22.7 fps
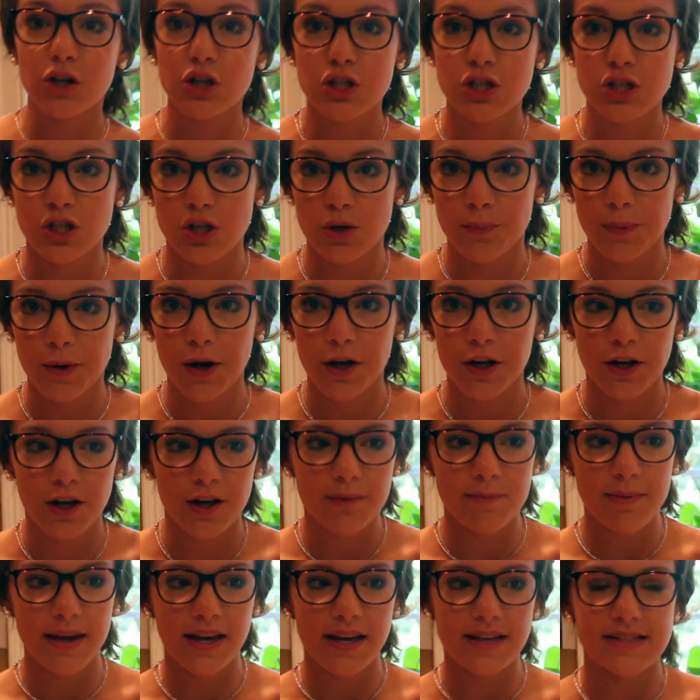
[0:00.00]
they're super
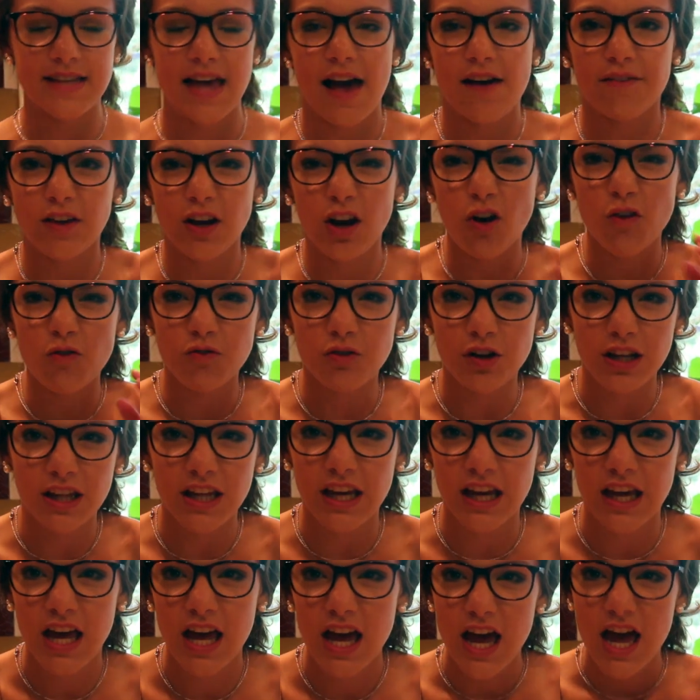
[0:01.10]
good because they have like a
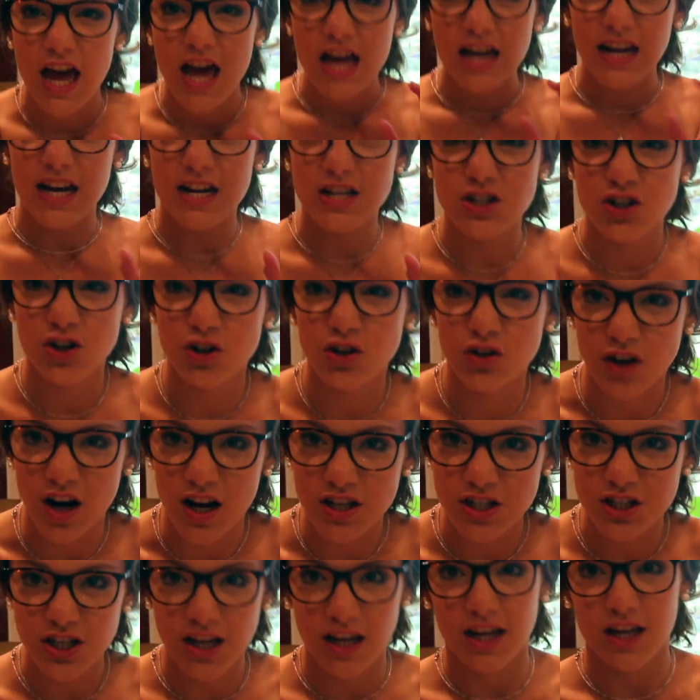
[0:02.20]
really nice
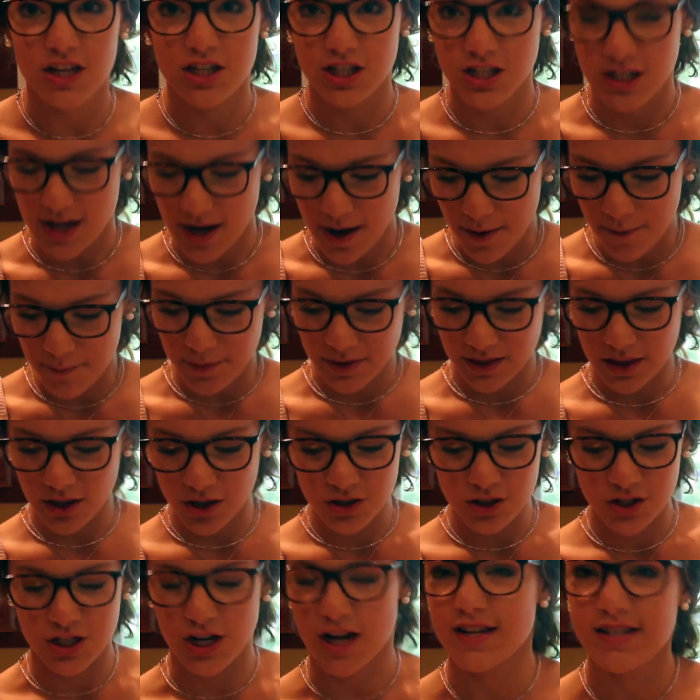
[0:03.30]
crunch like a chip, but
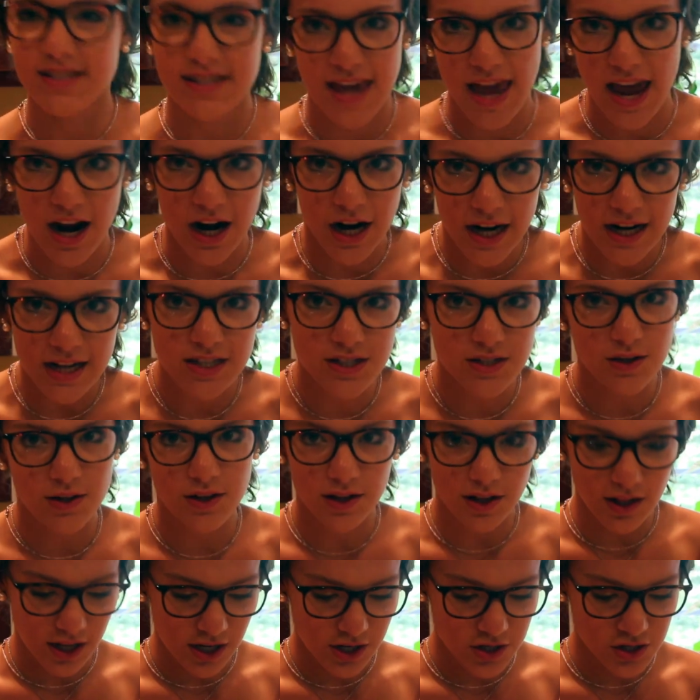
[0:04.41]
they're just carrots, so
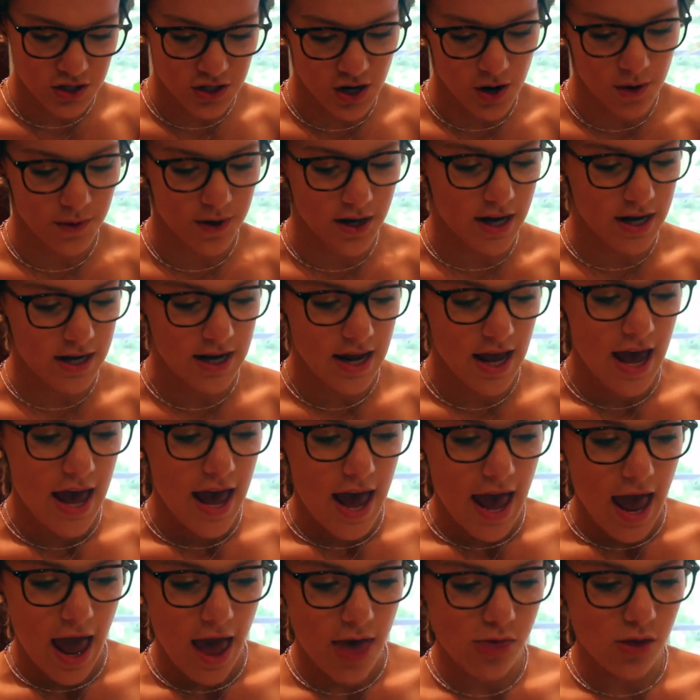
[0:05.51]
they're like so good.
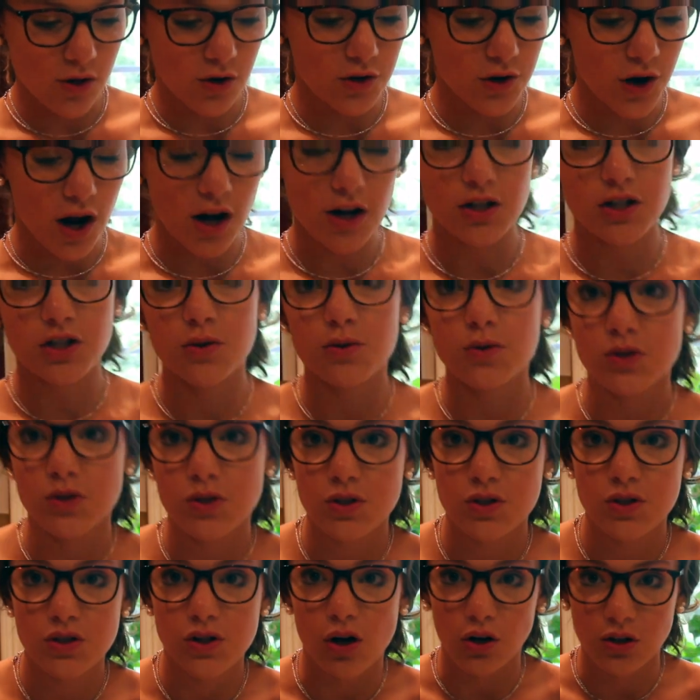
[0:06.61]
And they're not too
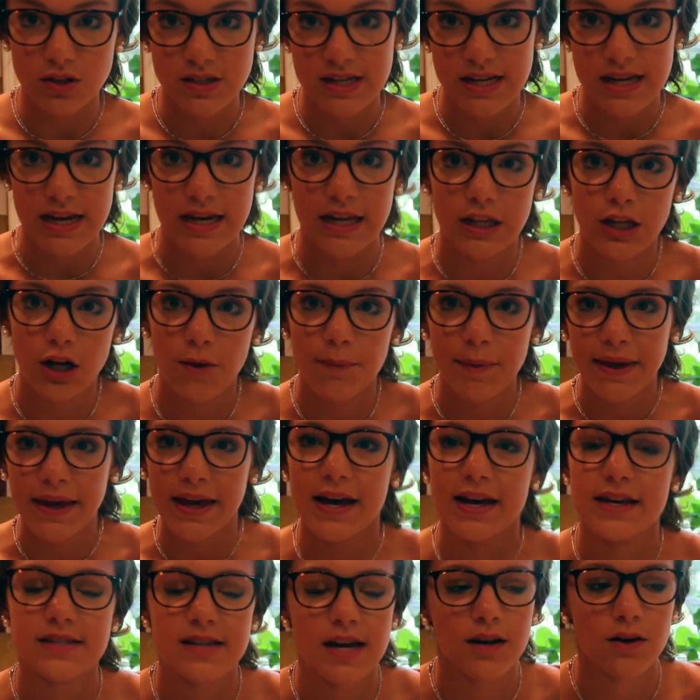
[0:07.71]
salty either,
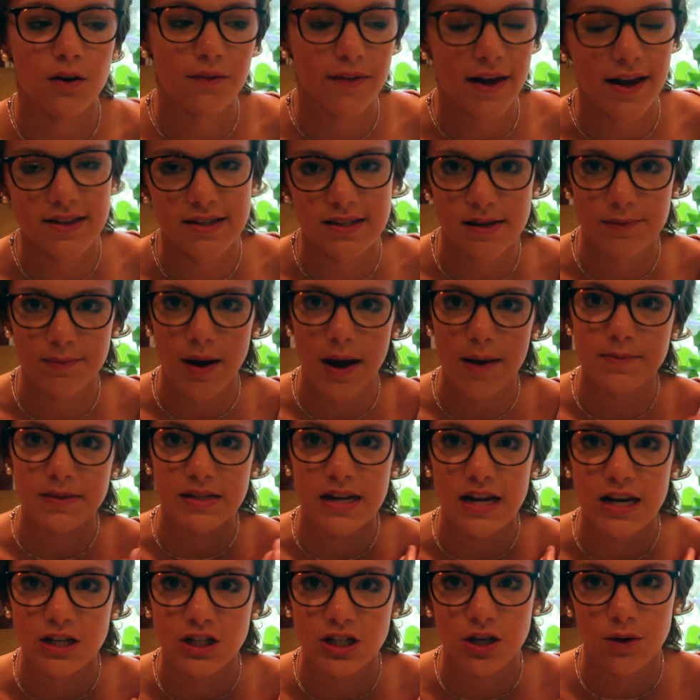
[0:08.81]
because I know that's sometimes an
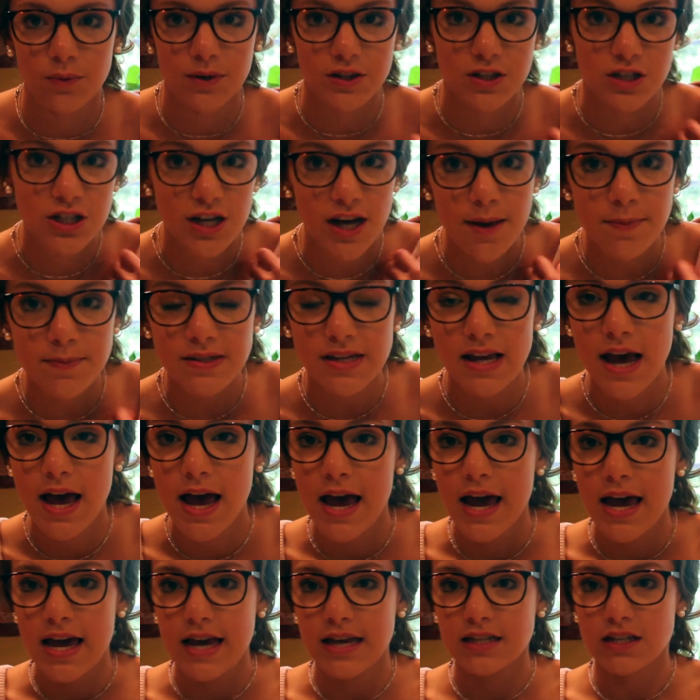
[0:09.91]
issue with chips,
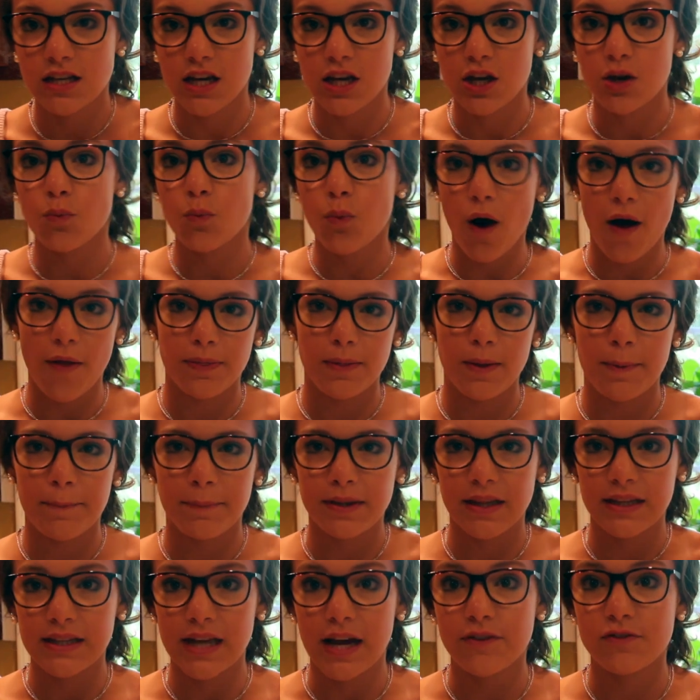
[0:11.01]
is like you want them
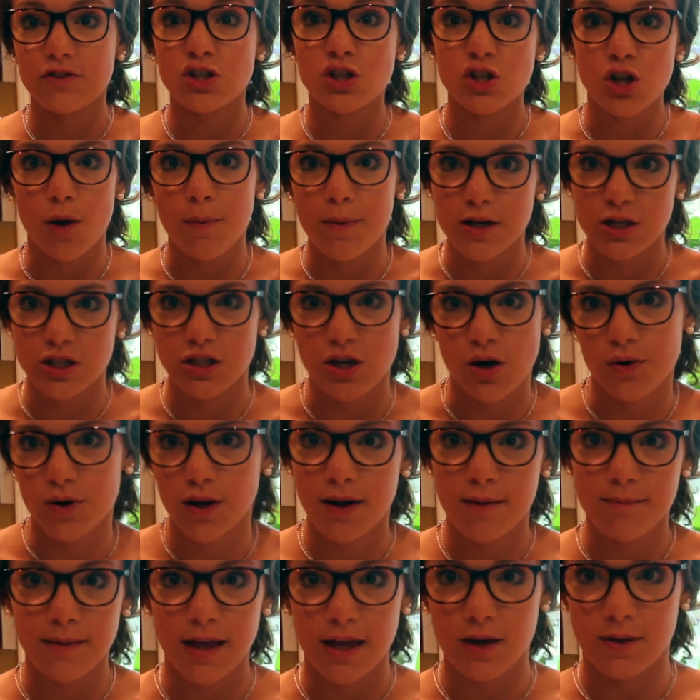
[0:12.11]
but then they have so much
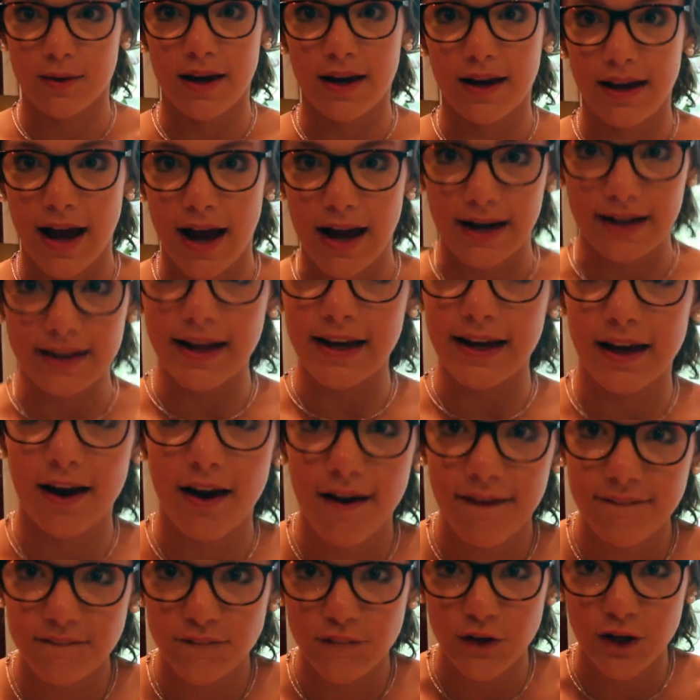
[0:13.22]
sodium that you get kind of like
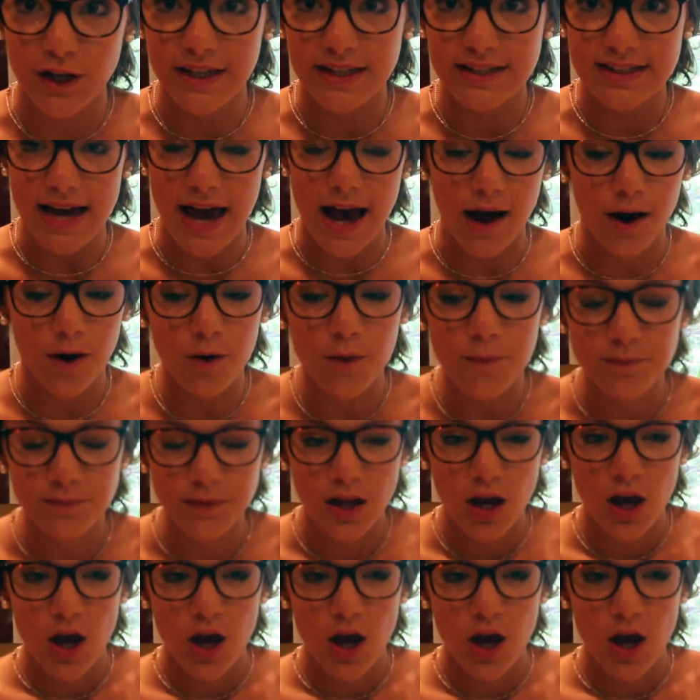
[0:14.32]
freaked out.